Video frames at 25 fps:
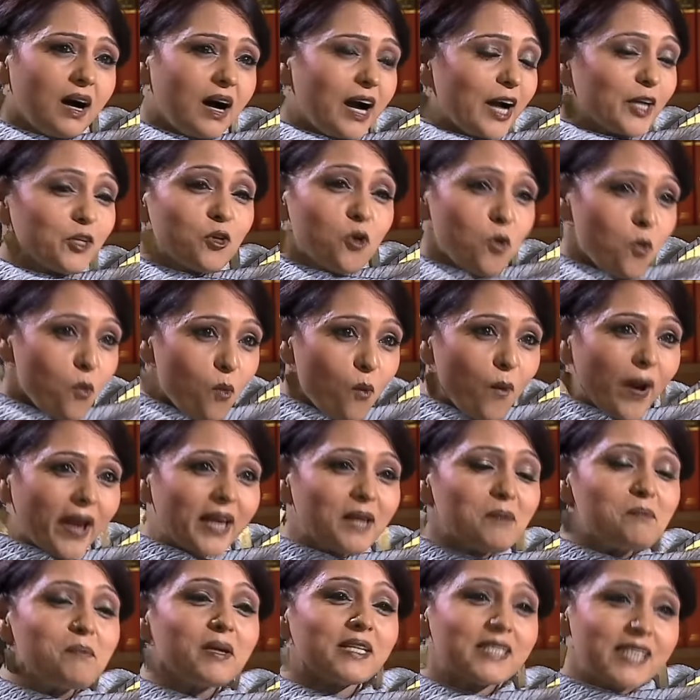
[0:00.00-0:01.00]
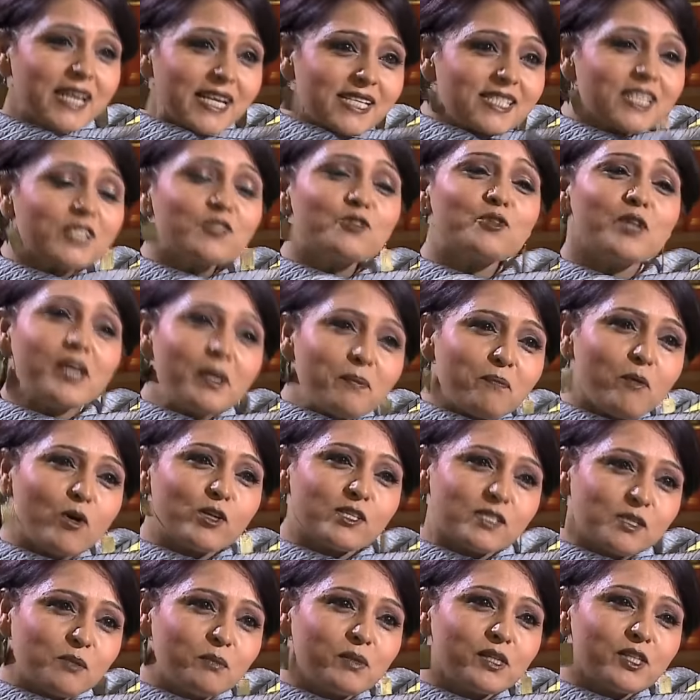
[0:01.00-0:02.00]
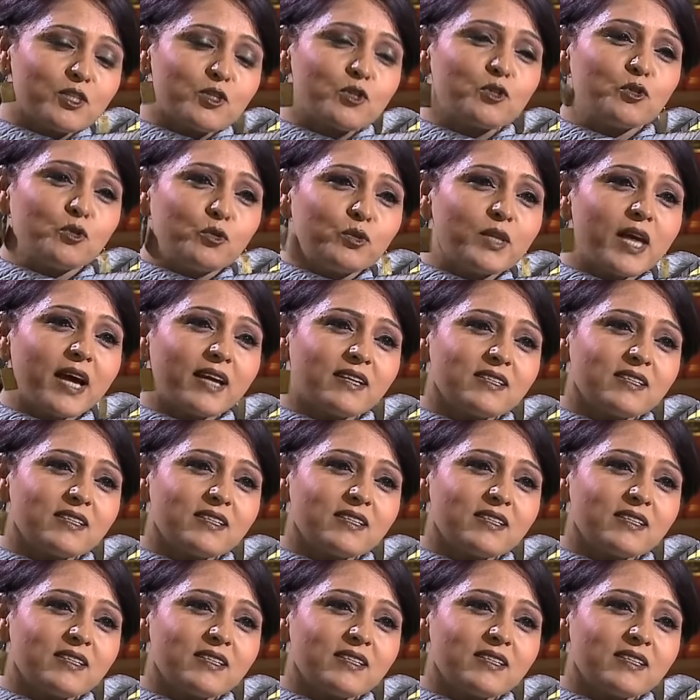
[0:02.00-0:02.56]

I don't know when, but is it really possible to do Those that?